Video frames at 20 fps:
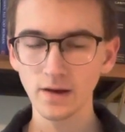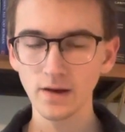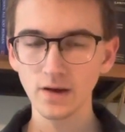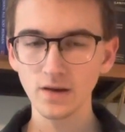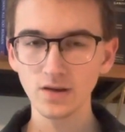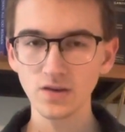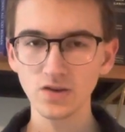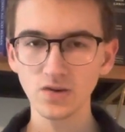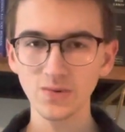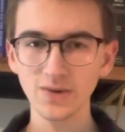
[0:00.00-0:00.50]

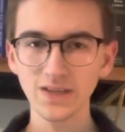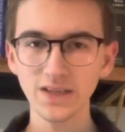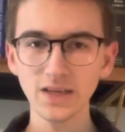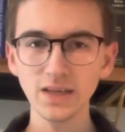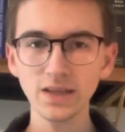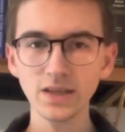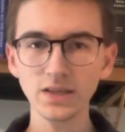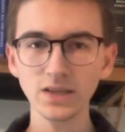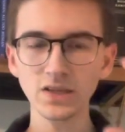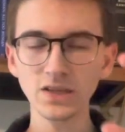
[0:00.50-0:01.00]
So we see
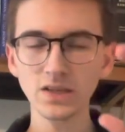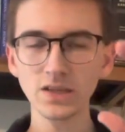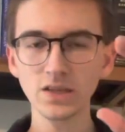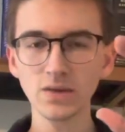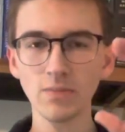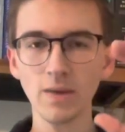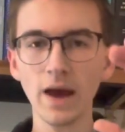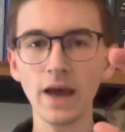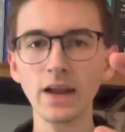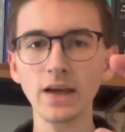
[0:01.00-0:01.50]
this
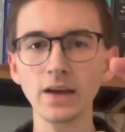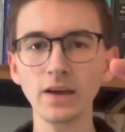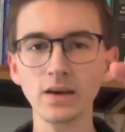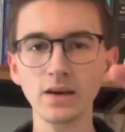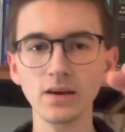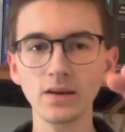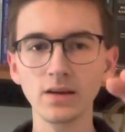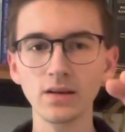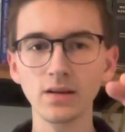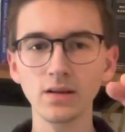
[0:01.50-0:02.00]
systematic
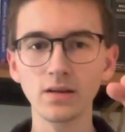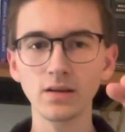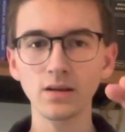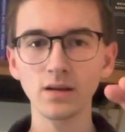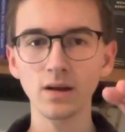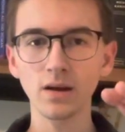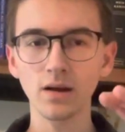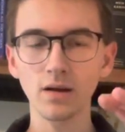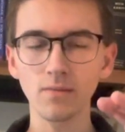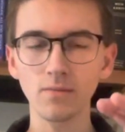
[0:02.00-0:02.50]

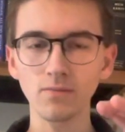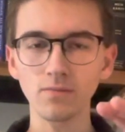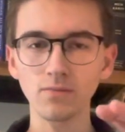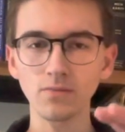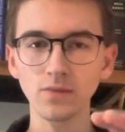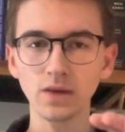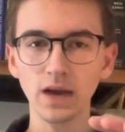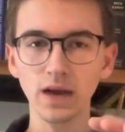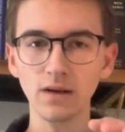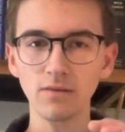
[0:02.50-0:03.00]

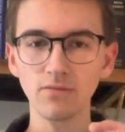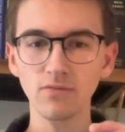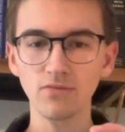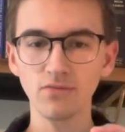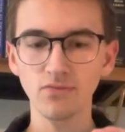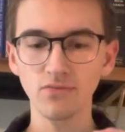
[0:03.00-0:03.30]
kind of